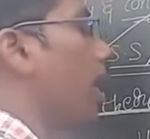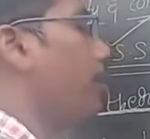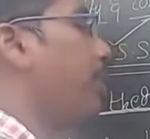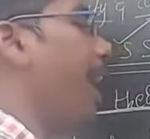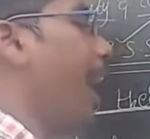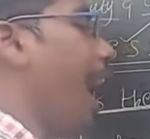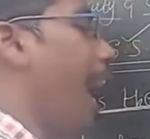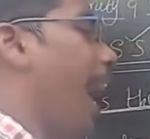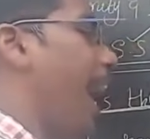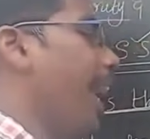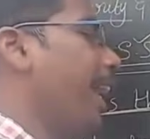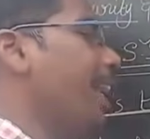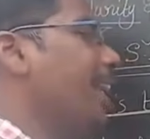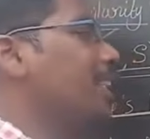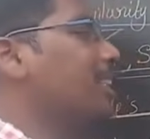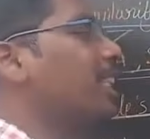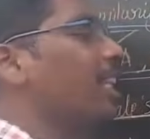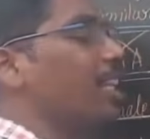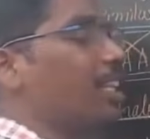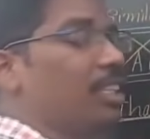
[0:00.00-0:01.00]
If the
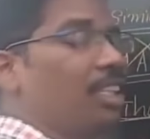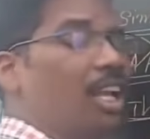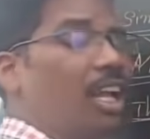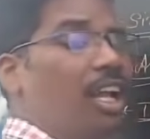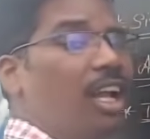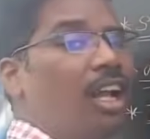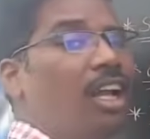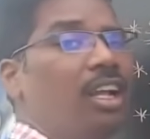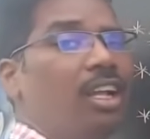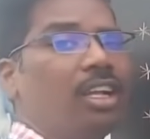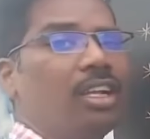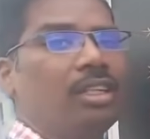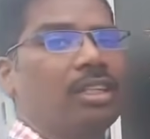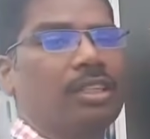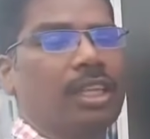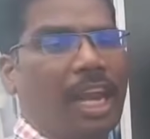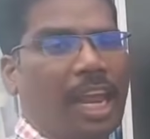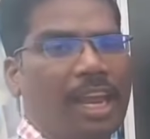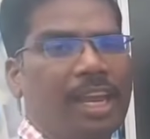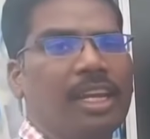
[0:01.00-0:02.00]
angles are in the
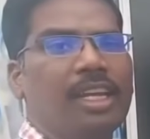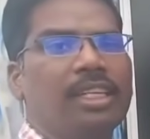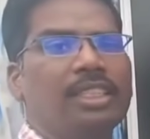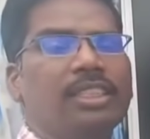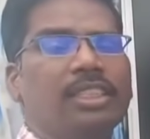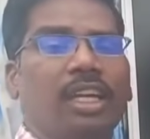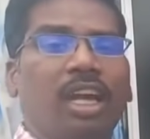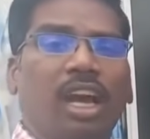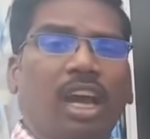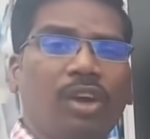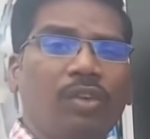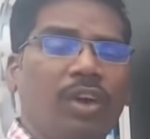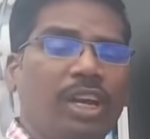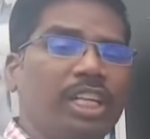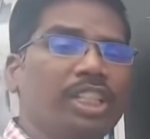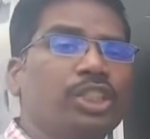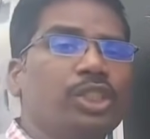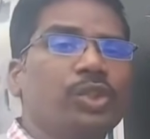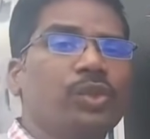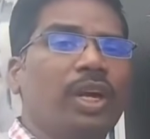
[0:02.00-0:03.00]
triangles are
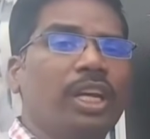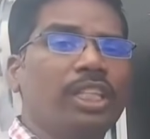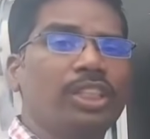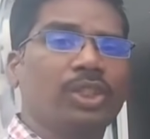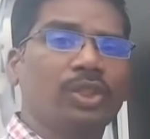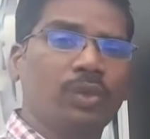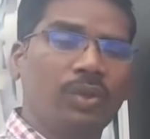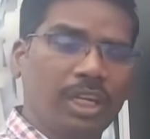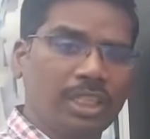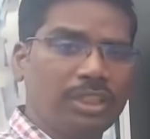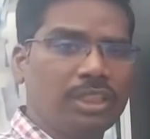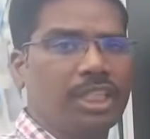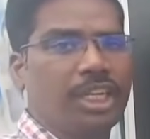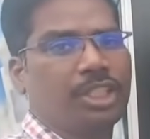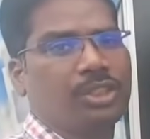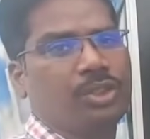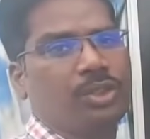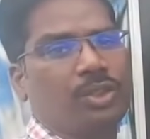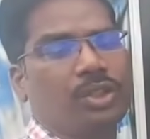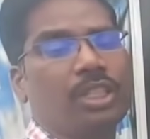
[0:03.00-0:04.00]
1:1:1
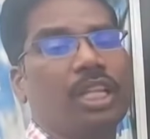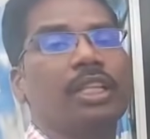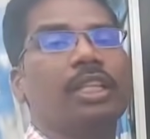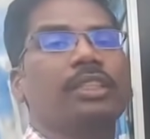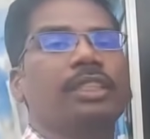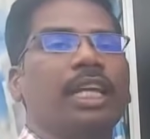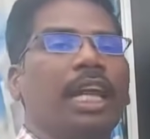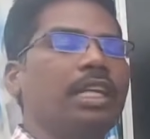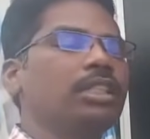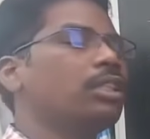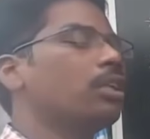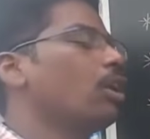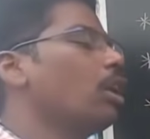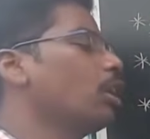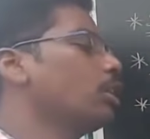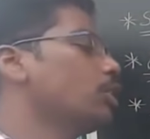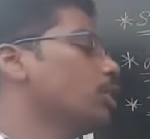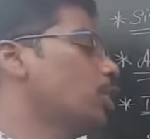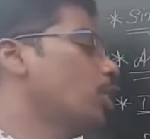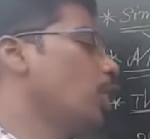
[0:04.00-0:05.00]
ratio, then the sides are
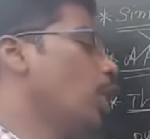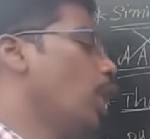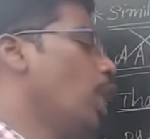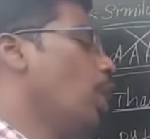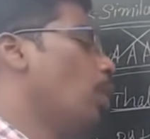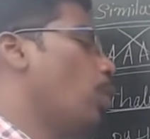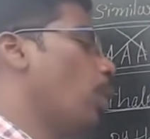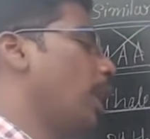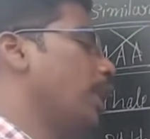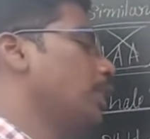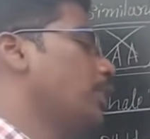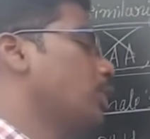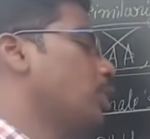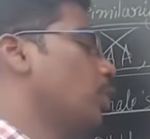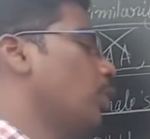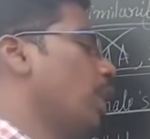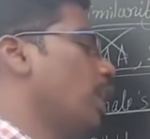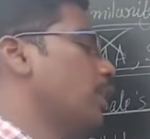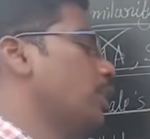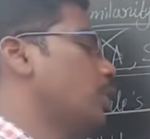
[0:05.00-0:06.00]
also
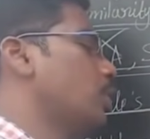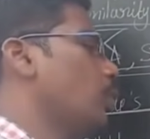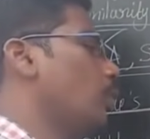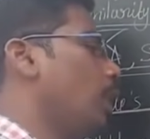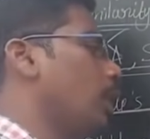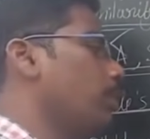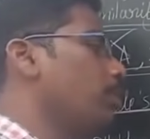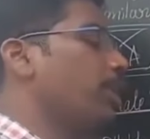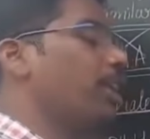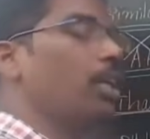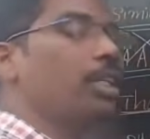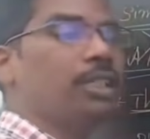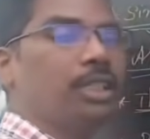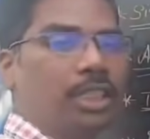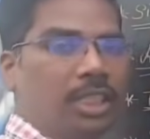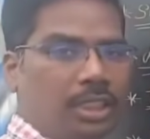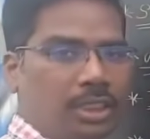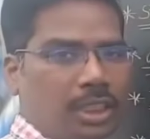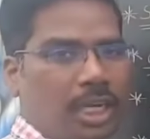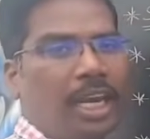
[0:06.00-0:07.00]
1:1:1 because
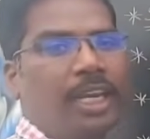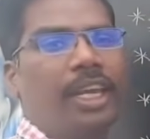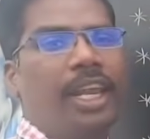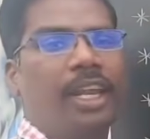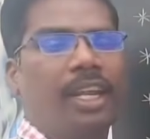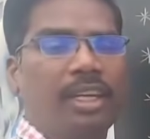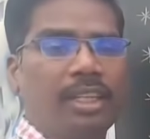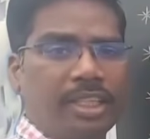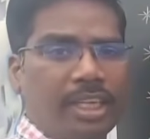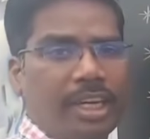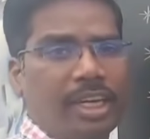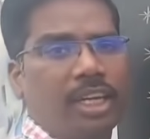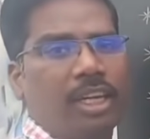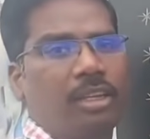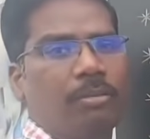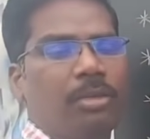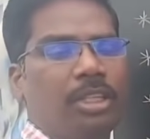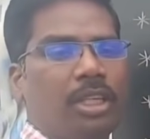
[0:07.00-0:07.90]
it is right angle triangle.